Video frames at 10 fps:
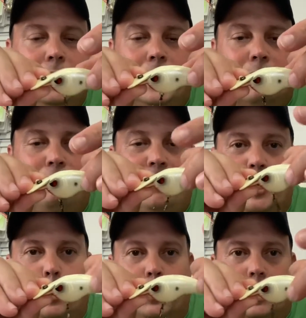You can
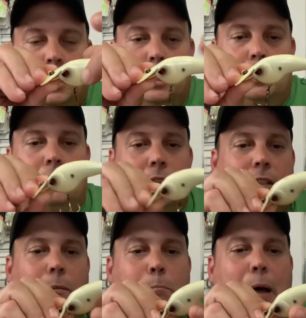feel the
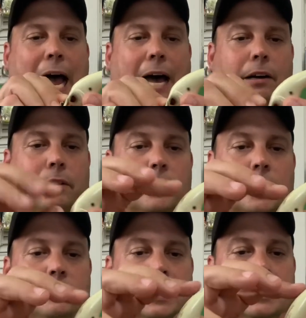pattern
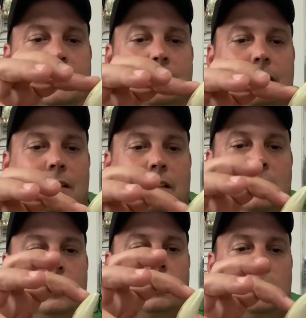of the
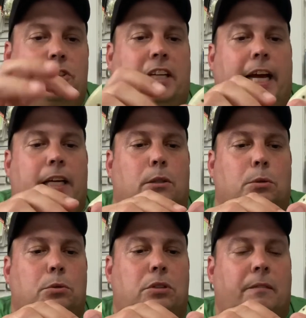
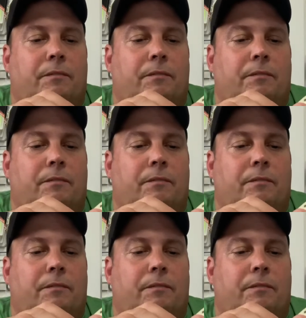scales.